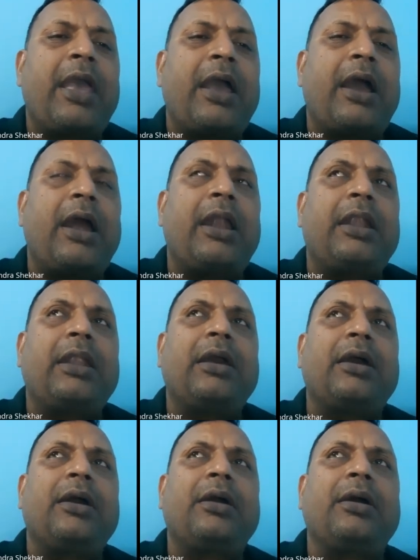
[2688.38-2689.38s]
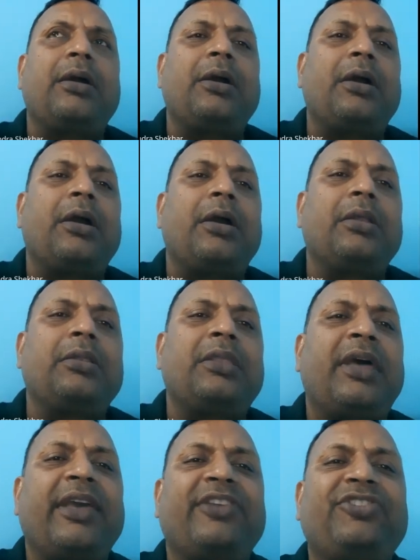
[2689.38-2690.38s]
and uh,
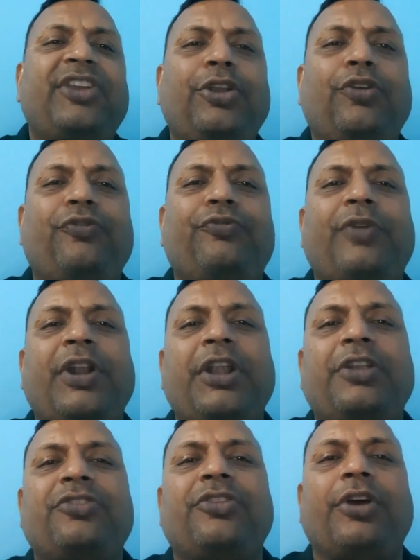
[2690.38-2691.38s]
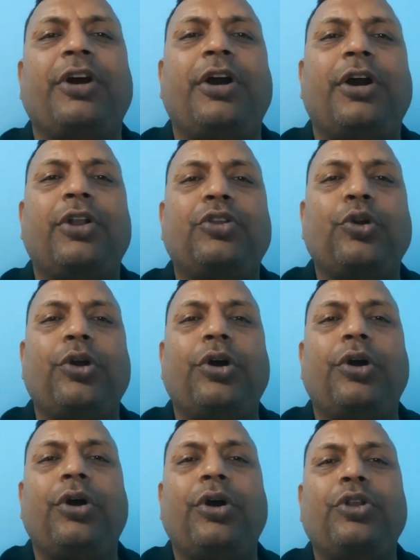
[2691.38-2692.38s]
the extent of funds uh, to
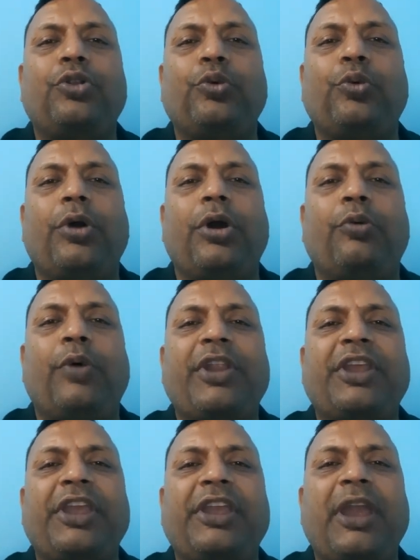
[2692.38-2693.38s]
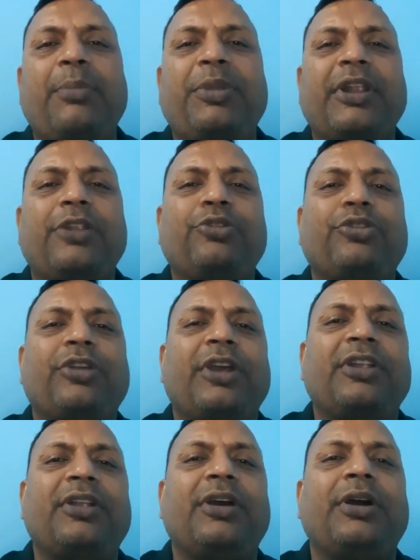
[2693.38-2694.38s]
to working capital
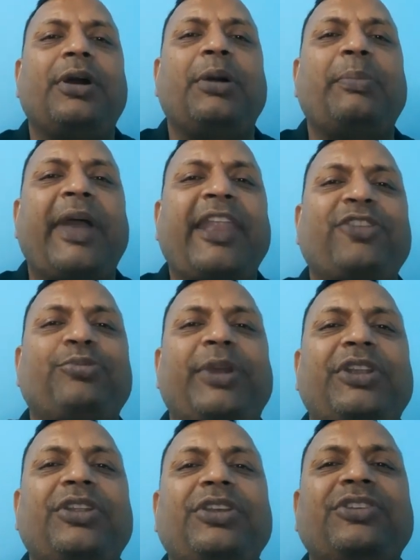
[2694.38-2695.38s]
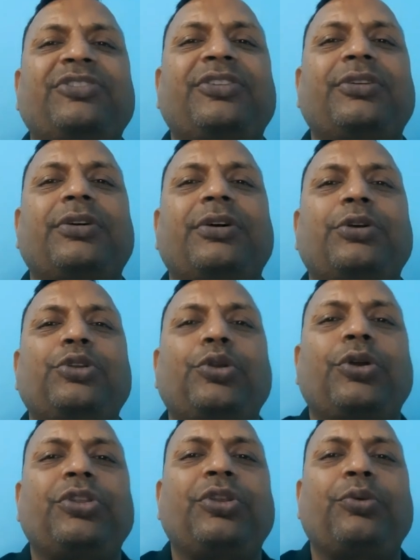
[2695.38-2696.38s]
management is you,
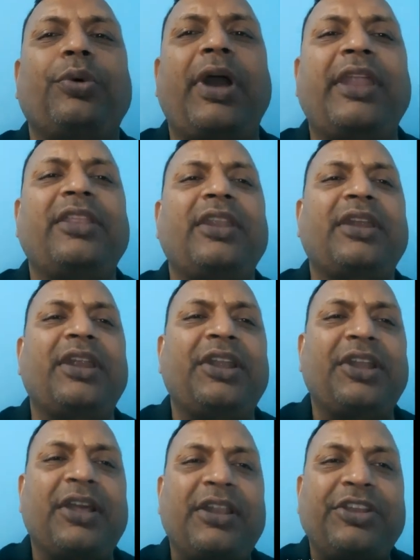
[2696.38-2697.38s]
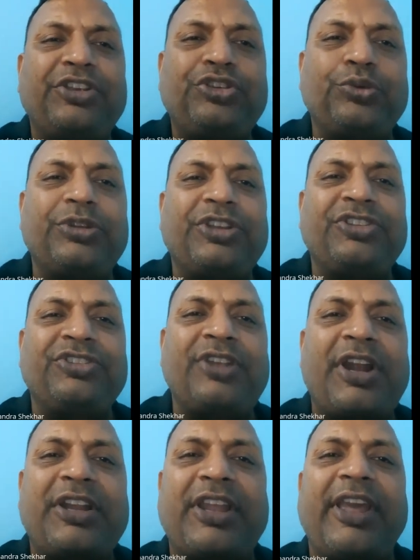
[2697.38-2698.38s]
another critical issue is
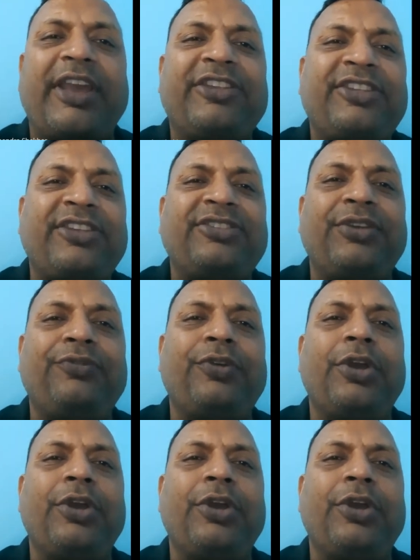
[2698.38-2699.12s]
that excessive